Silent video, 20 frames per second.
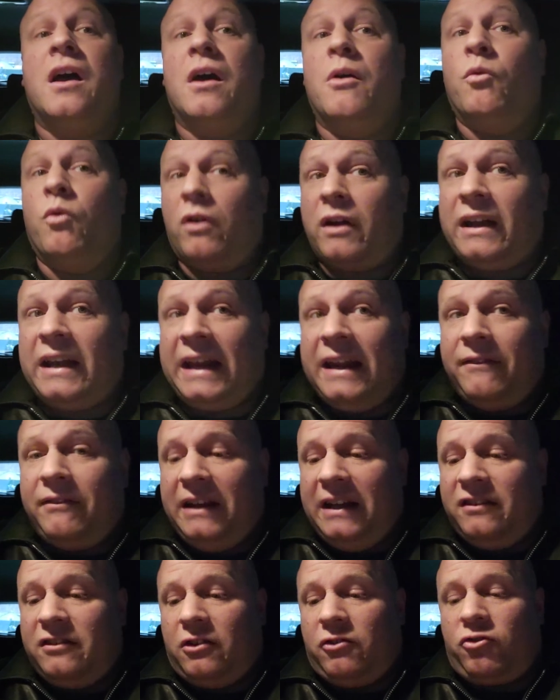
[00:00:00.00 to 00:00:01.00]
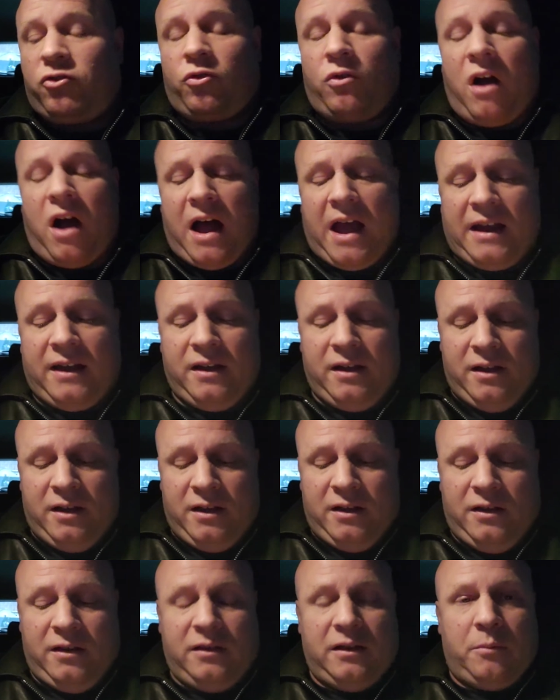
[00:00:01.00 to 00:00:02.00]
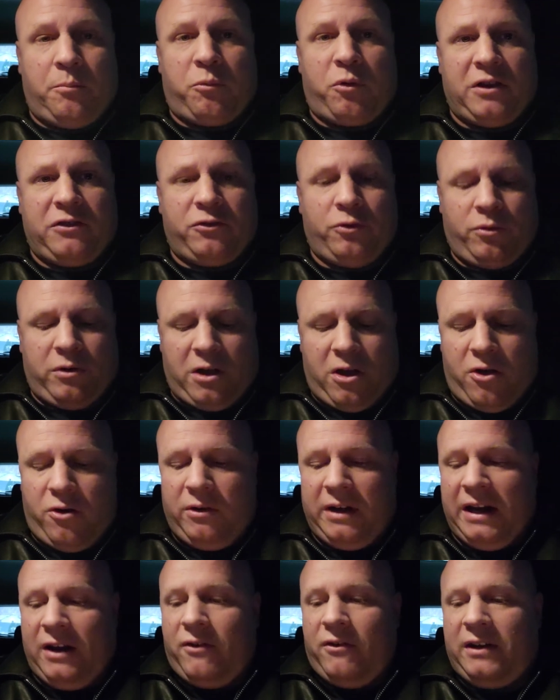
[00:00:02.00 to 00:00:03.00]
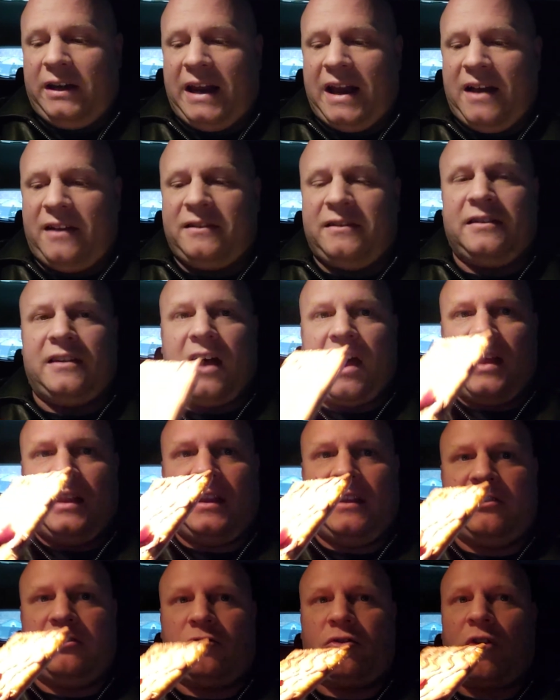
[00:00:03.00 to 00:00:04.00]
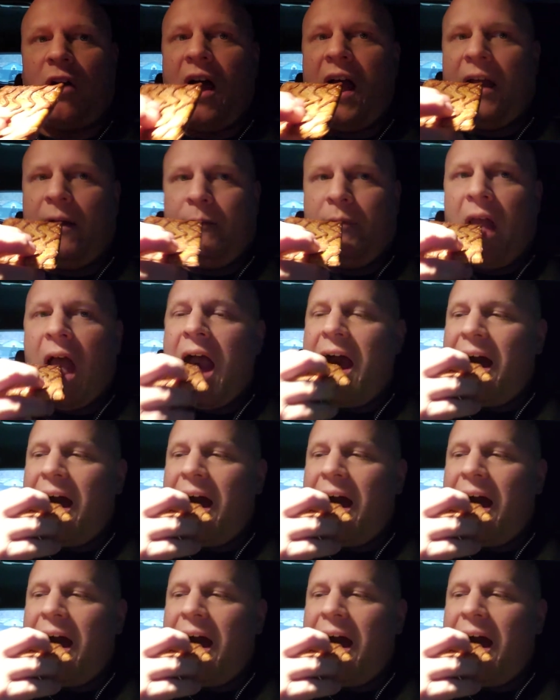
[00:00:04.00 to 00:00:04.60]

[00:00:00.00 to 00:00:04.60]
we're going to give these a try. The pretzel coating on the outside. Let's try them.